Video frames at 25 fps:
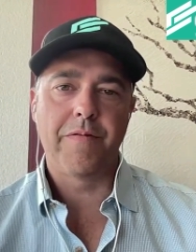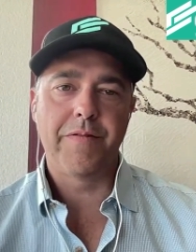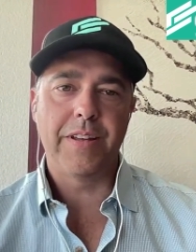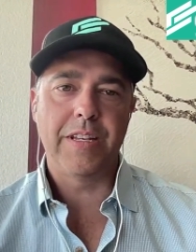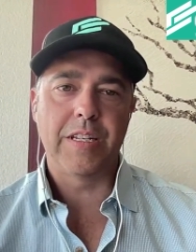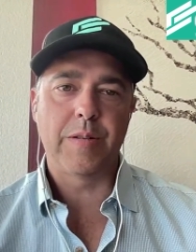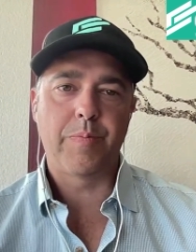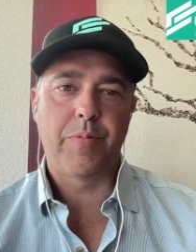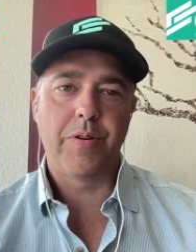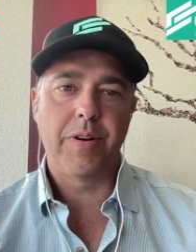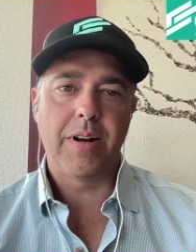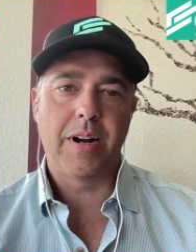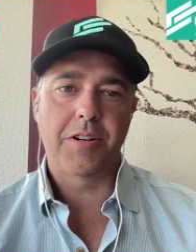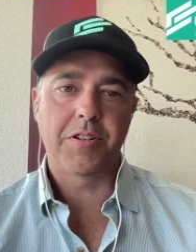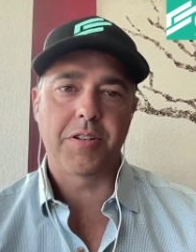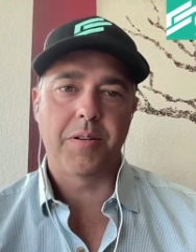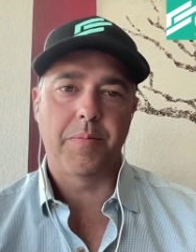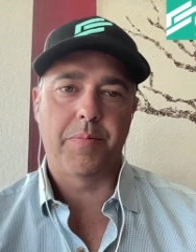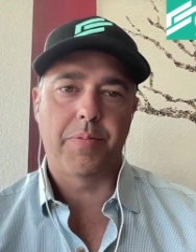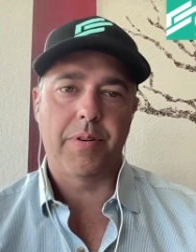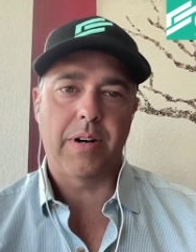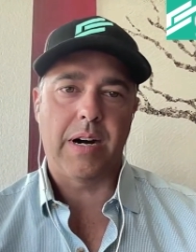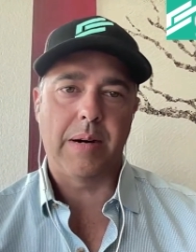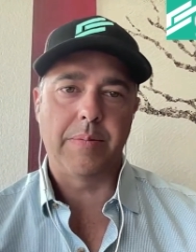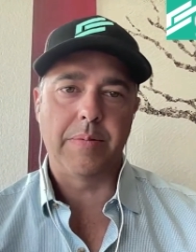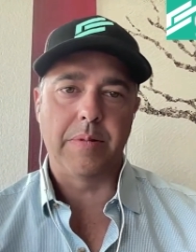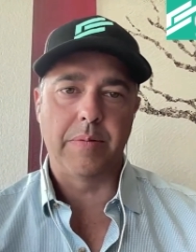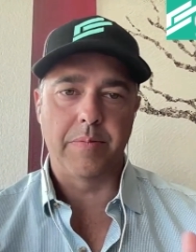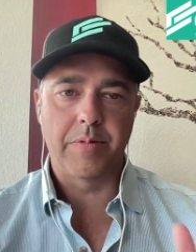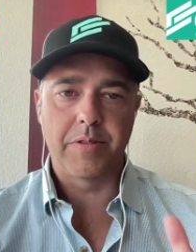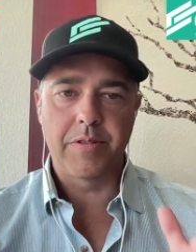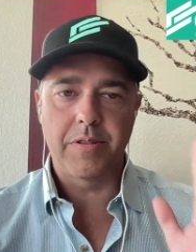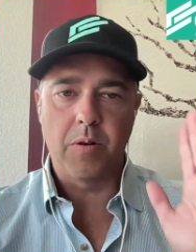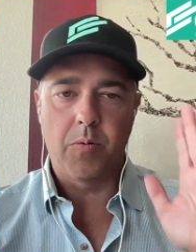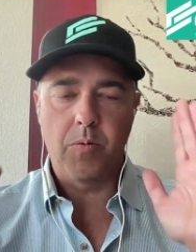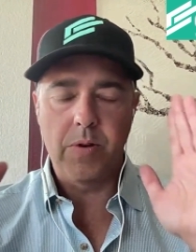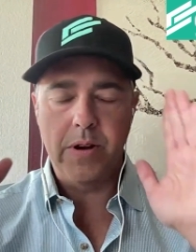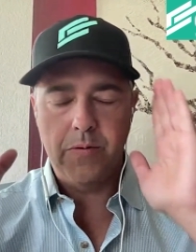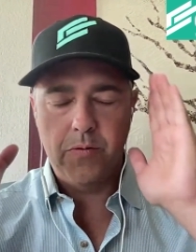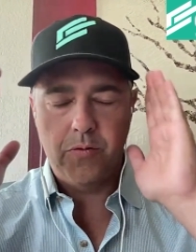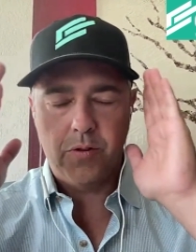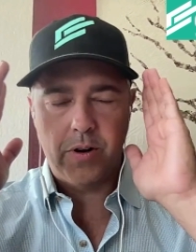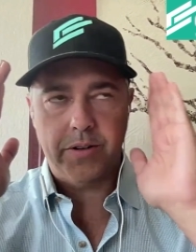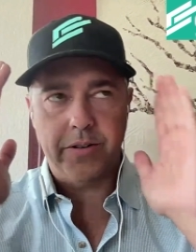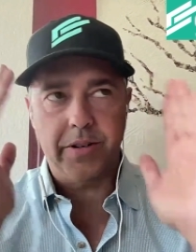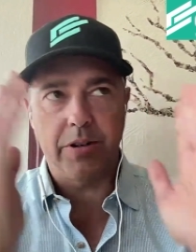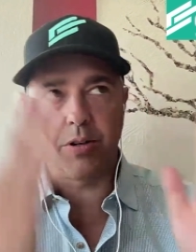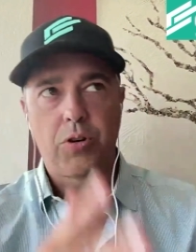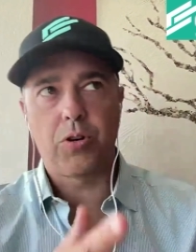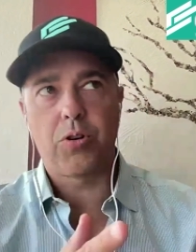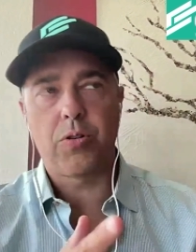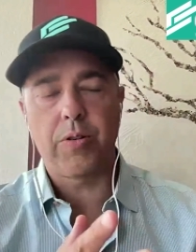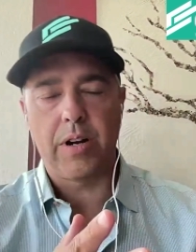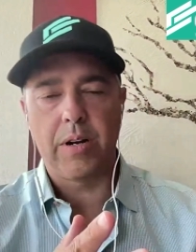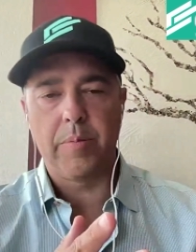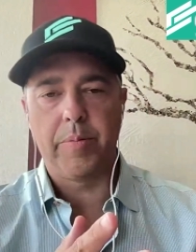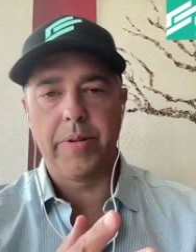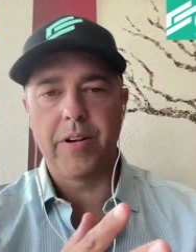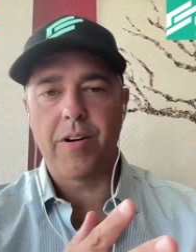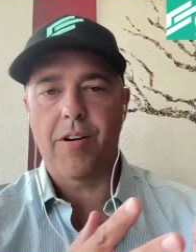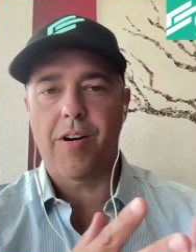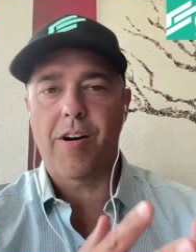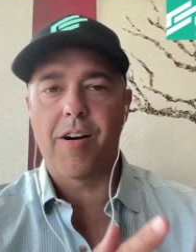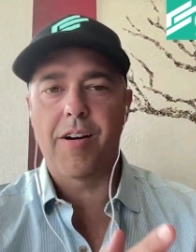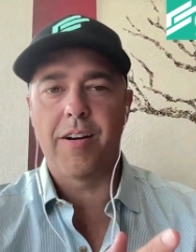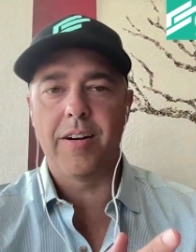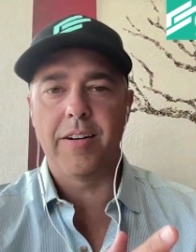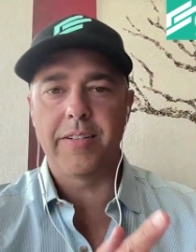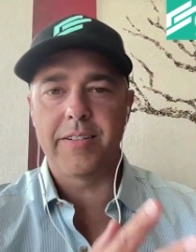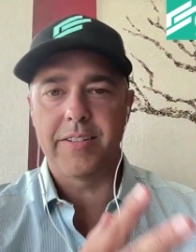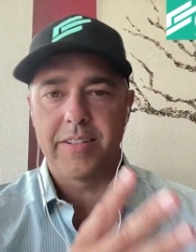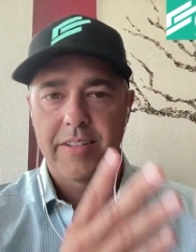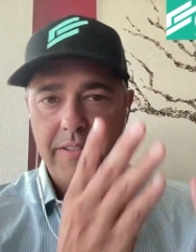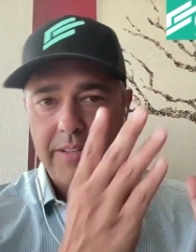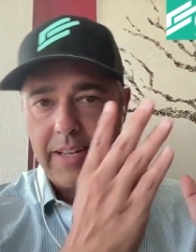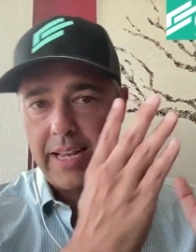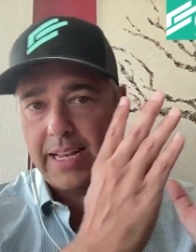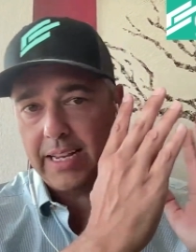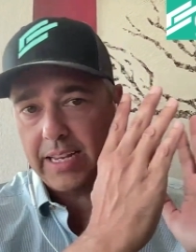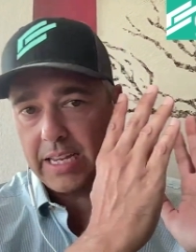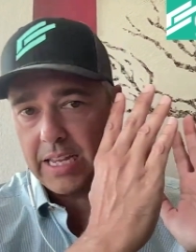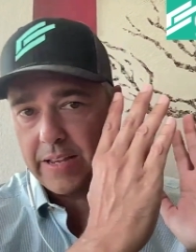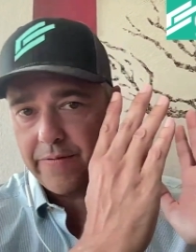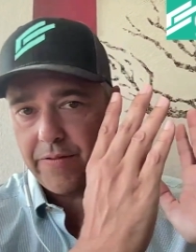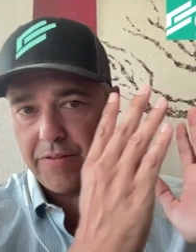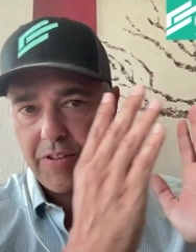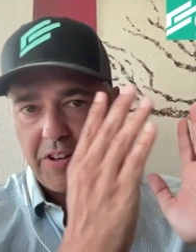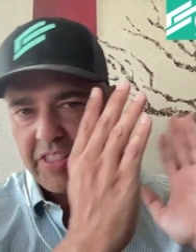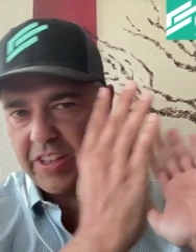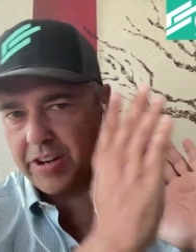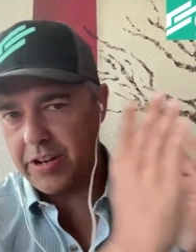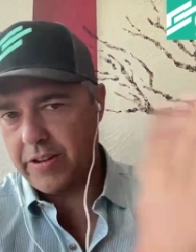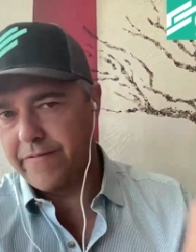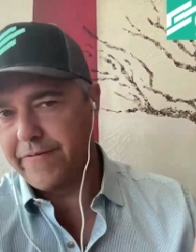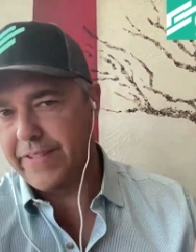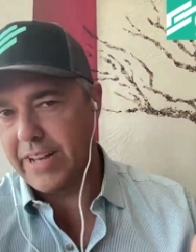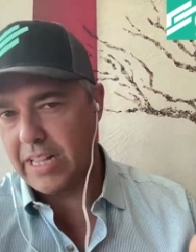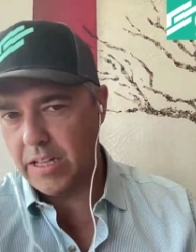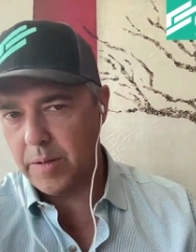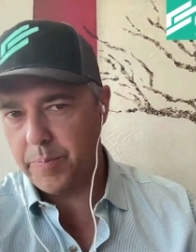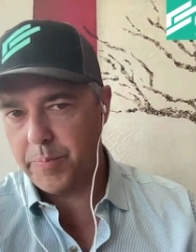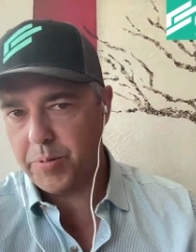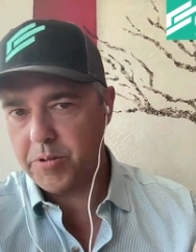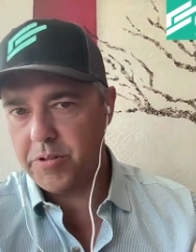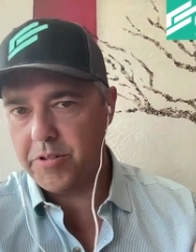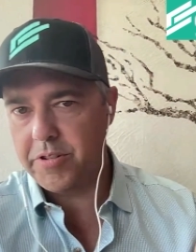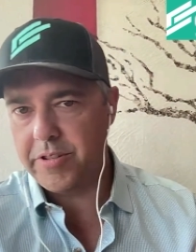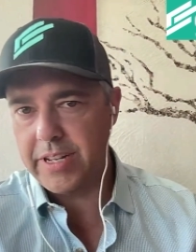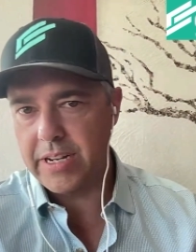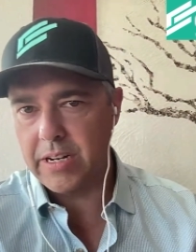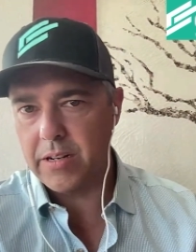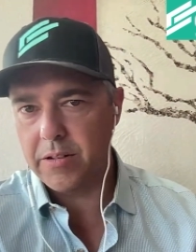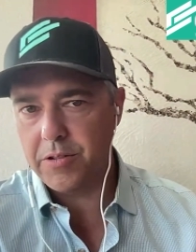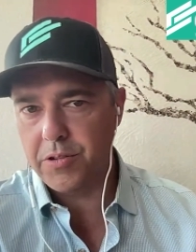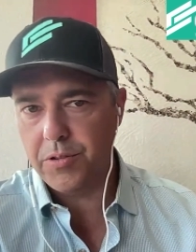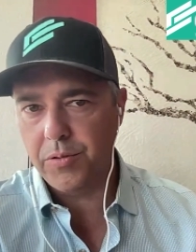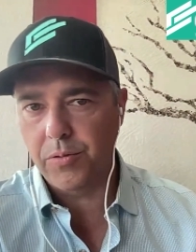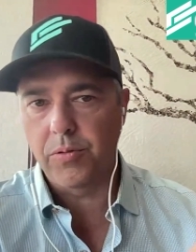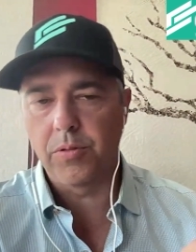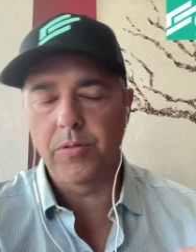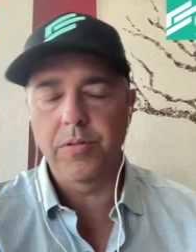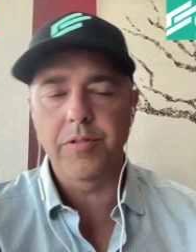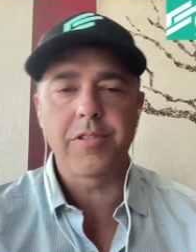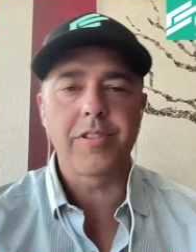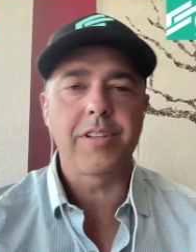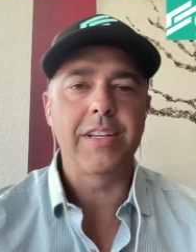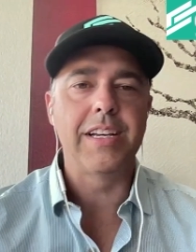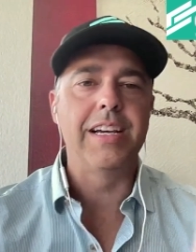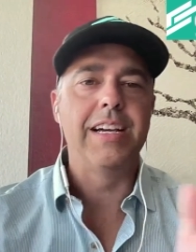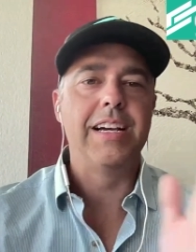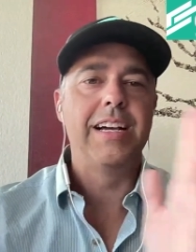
these production problems? So we've worked incredibly hard to say, give the developers their tools